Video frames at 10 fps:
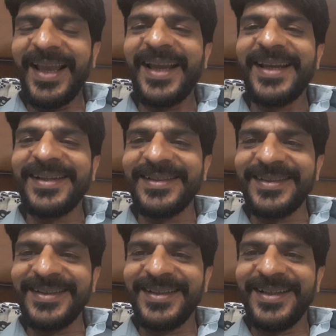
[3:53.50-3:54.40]

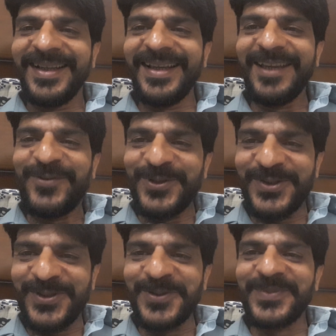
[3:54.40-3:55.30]
And if you
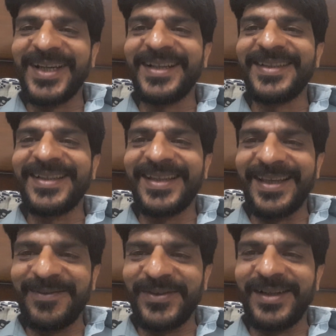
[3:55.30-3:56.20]
assume that
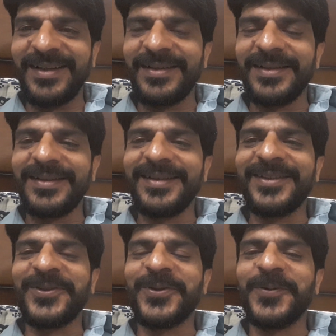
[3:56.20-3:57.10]
they will,
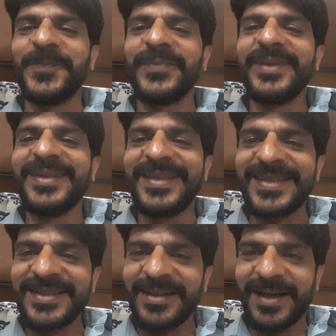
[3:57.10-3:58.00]
you know,
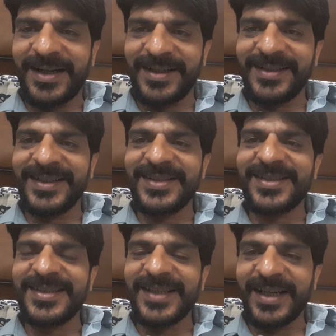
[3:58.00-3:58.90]
discard this
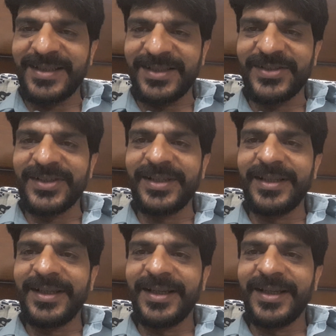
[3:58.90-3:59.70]
strategy